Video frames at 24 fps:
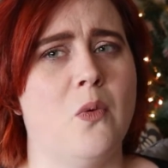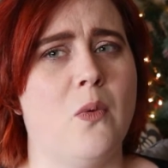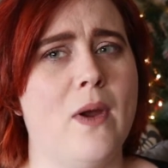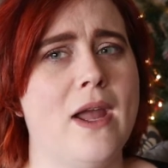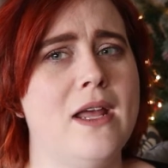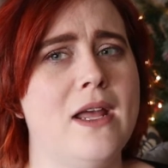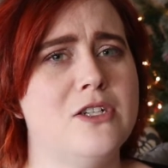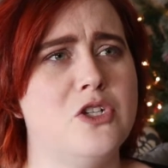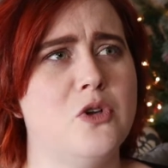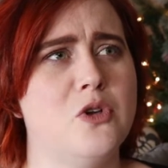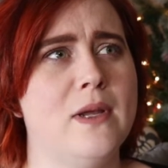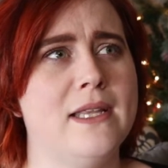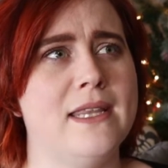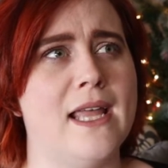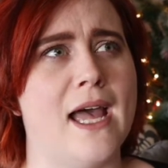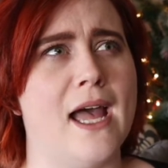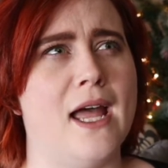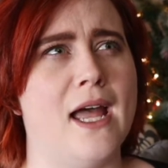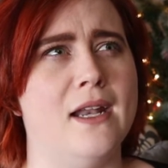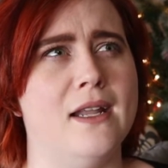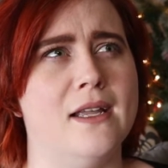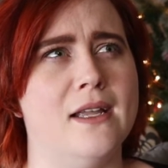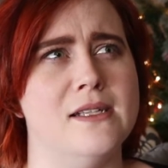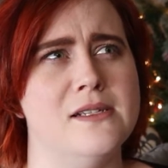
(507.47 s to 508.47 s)
Rand doing
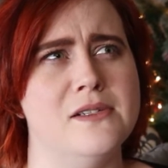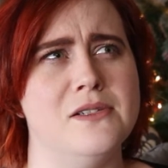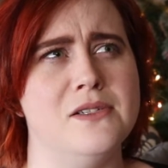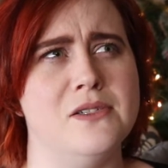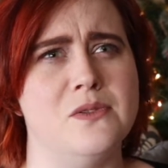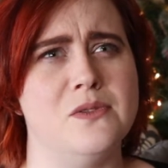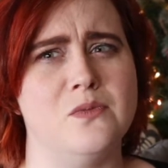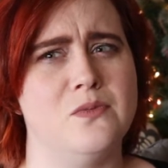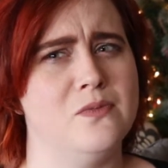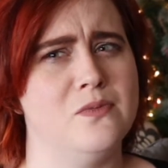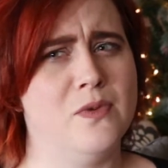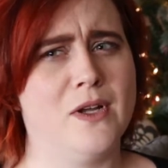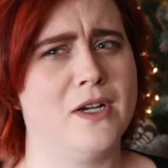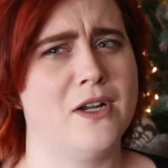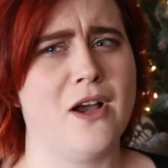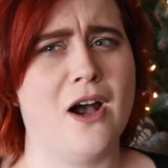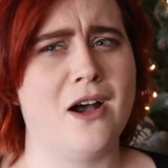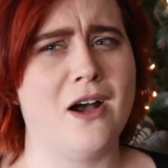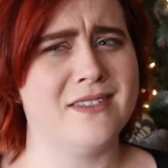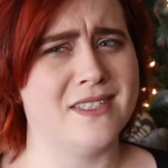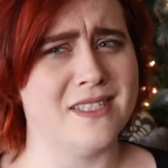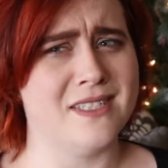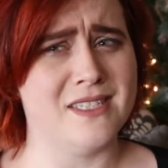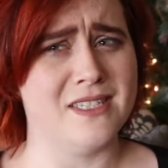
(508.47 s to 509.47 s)
that is what
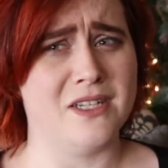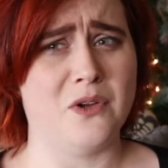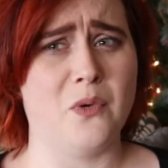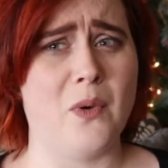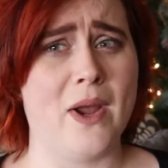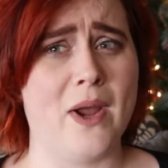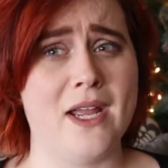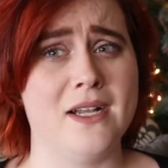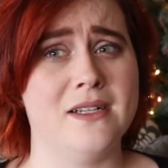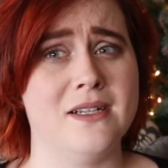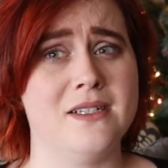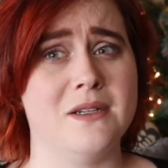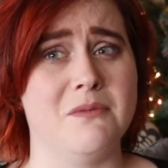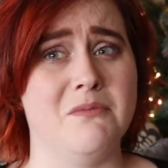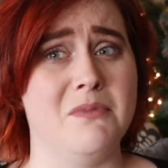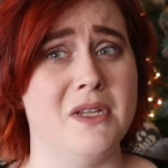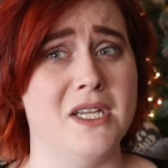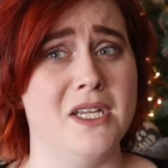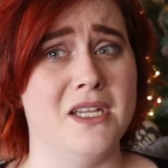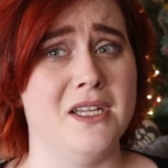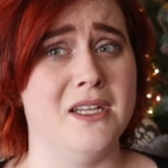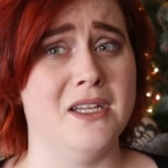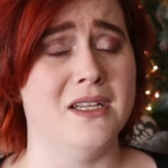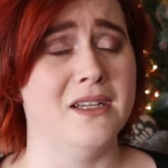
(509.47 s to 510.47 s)
causes Egwene to
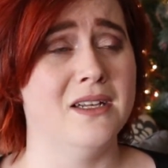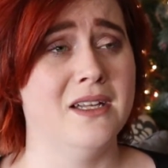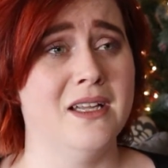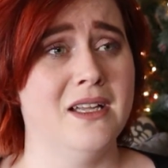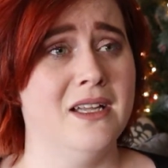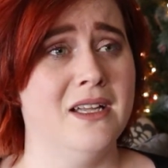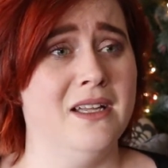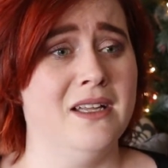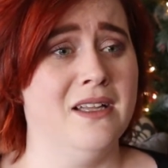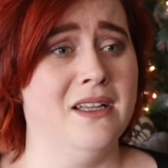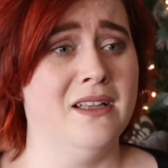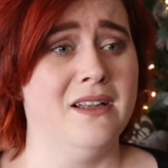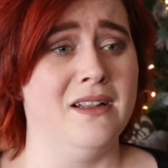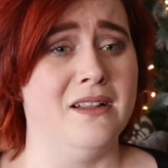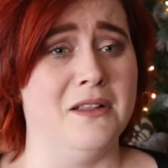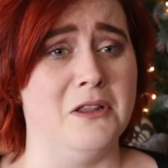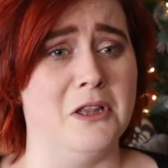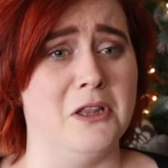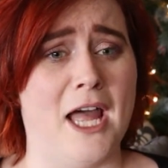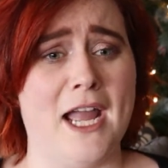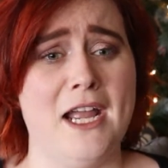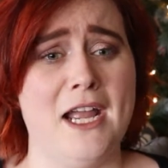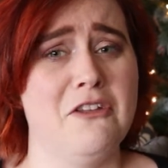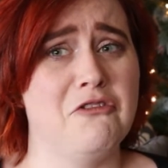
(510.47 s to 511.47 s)
be
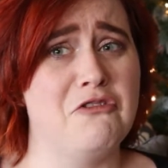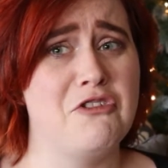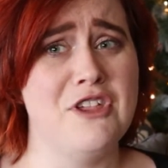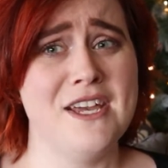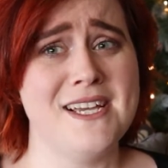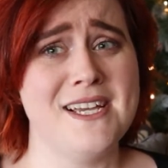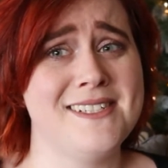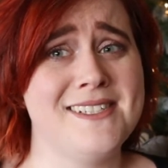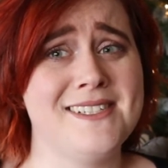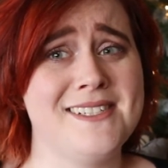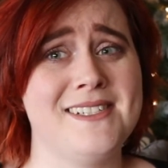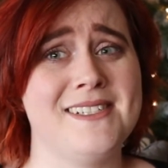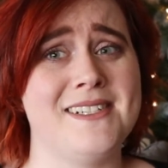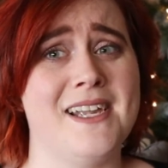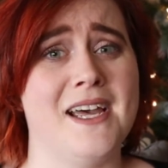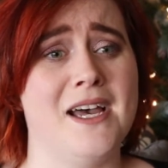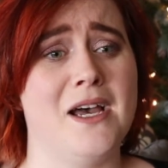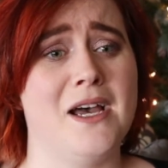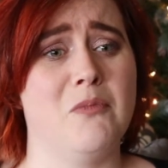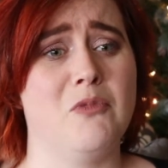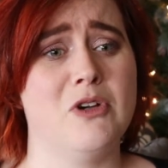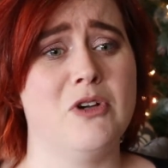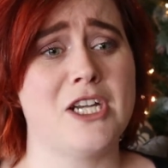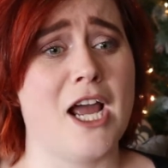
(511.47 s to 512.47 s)
like this,
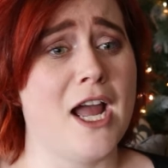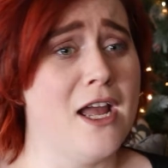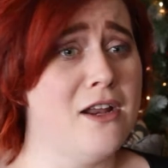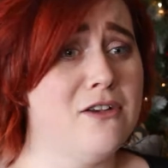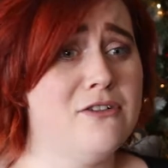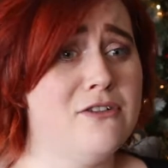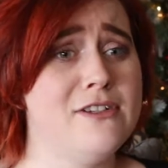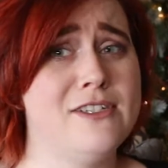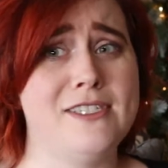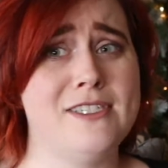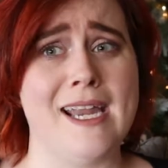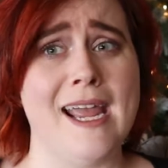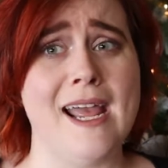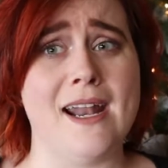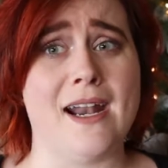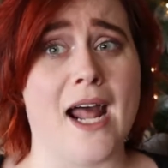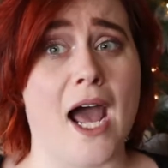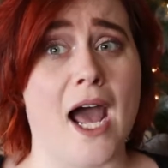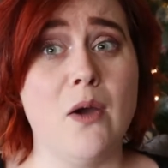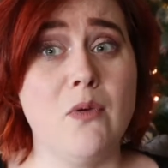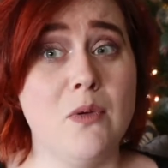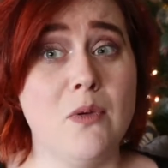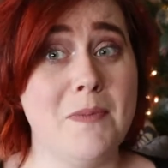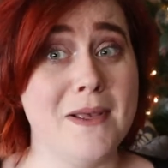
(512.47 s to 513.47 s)
which I understand.
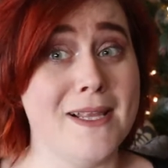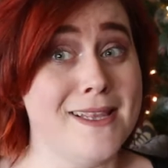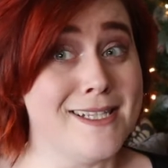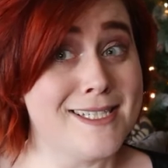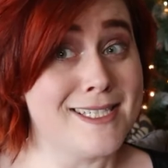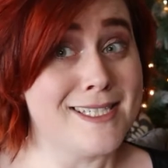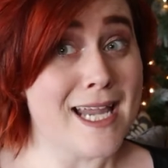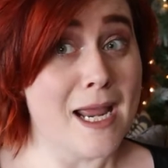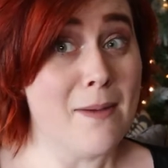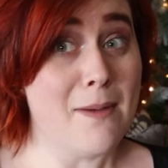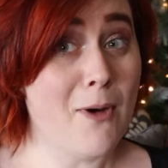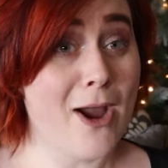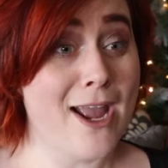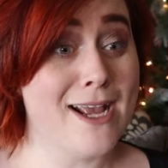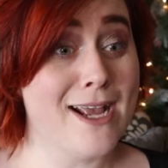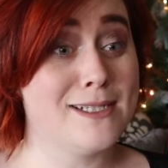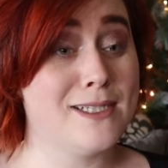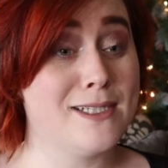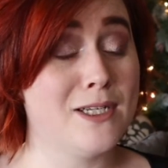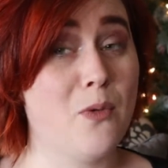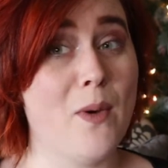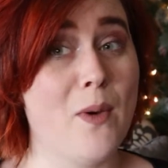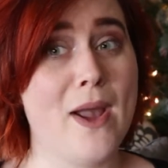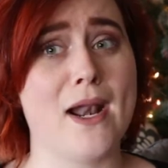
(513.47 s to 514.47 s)
I would be the same way
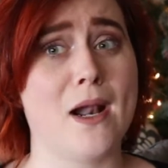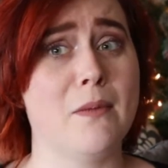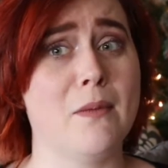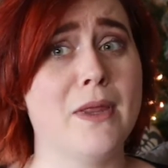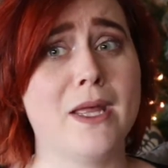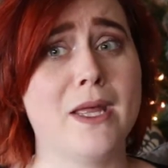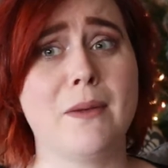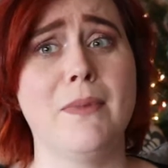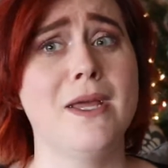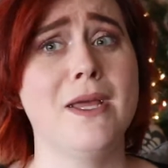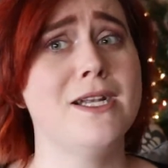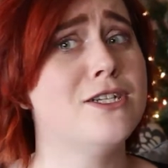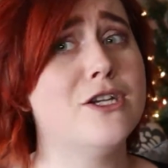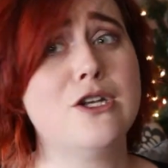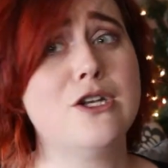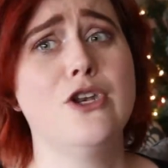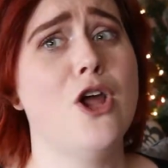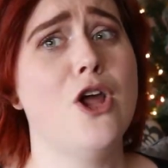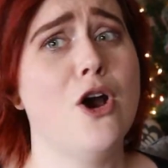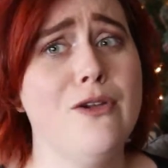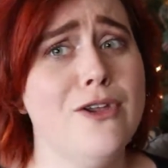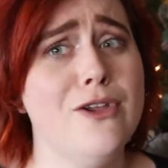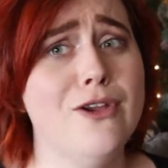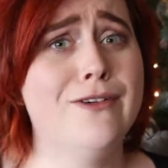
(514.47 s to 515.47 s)
as Egwene. I'd be like, bitch,
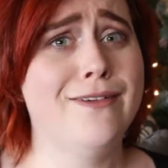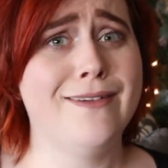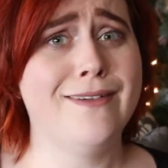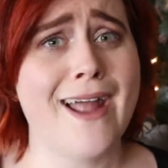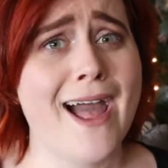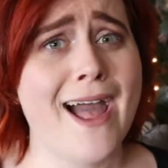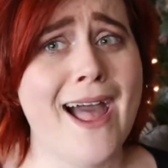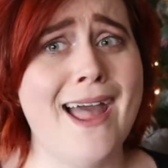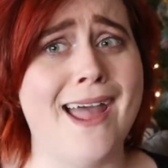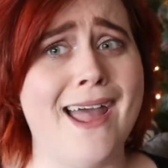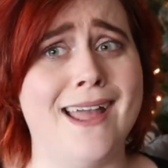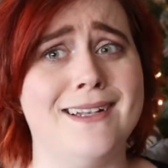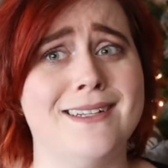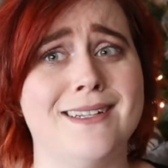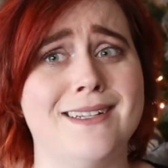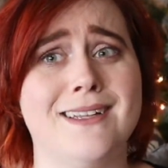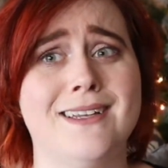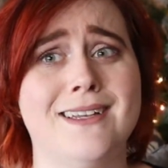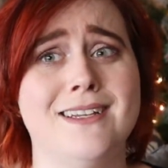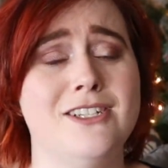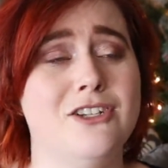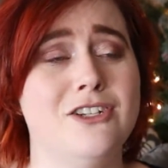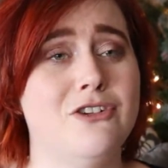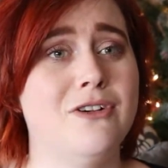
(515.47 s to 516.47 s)
no, you're not.
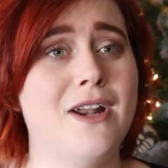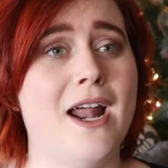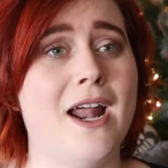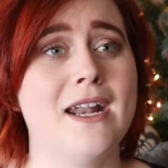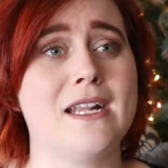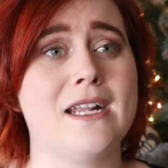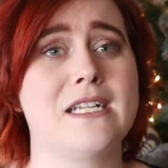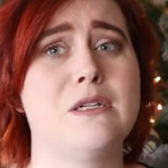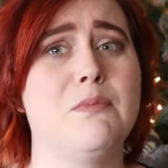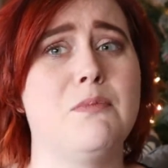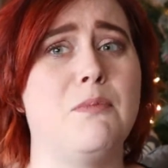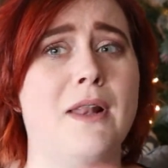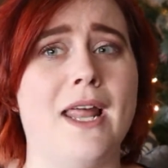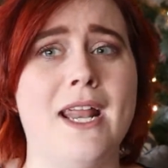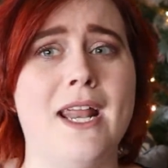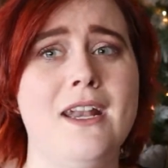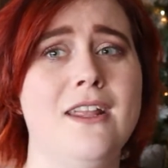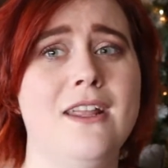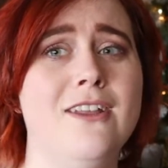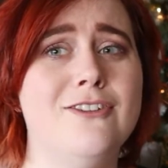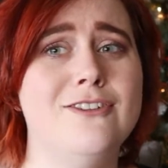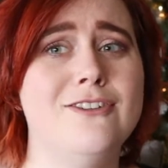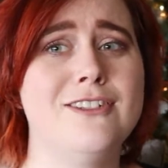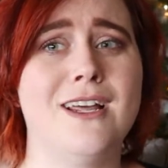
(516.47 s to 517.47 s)
Because you're not
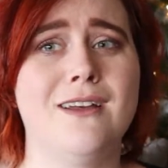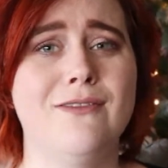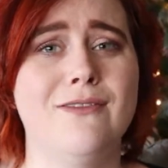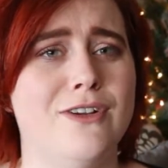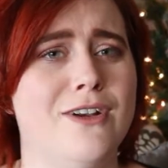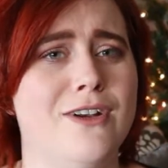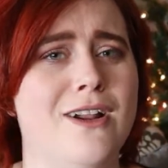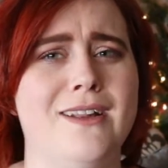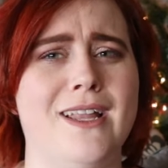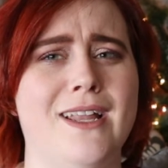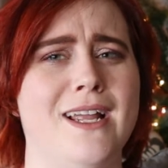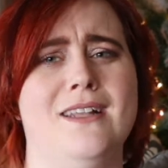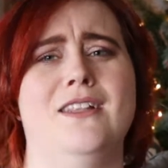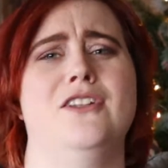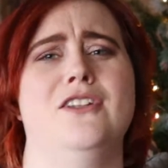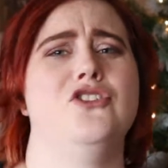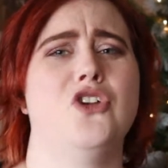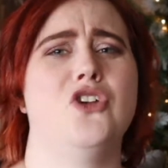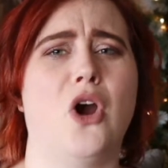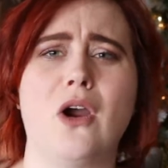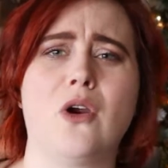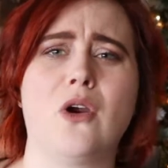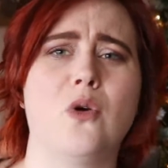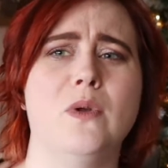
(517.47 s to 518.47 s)
explaining yourself. You're not letting the
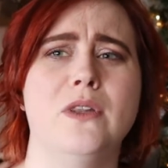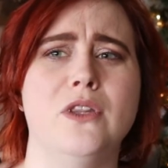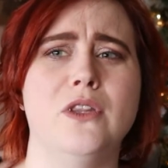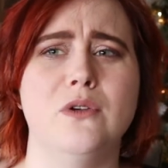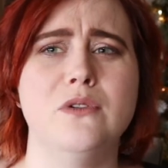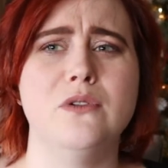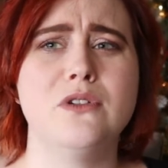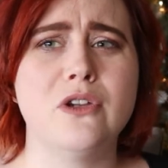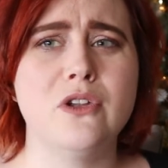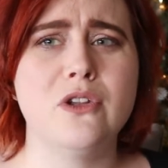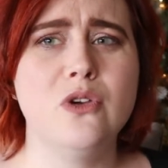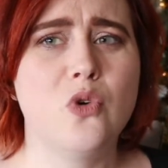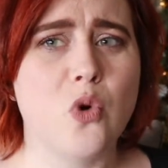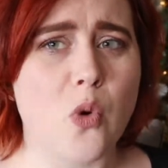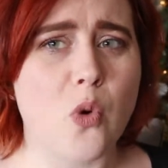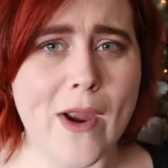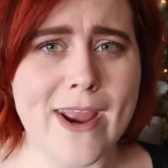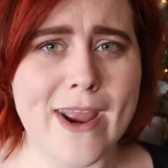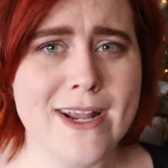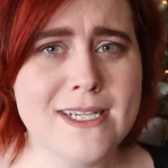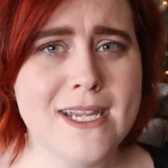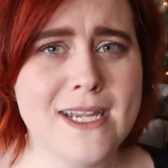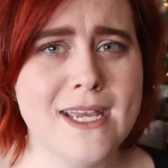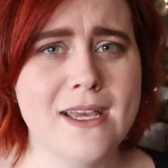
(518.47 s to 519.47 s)
Dark One loose. Are you
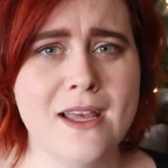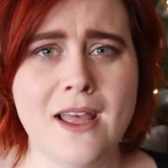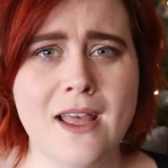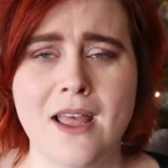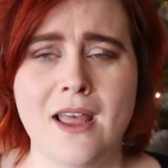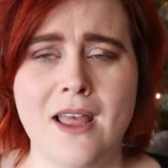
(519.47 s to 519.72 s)
crazy?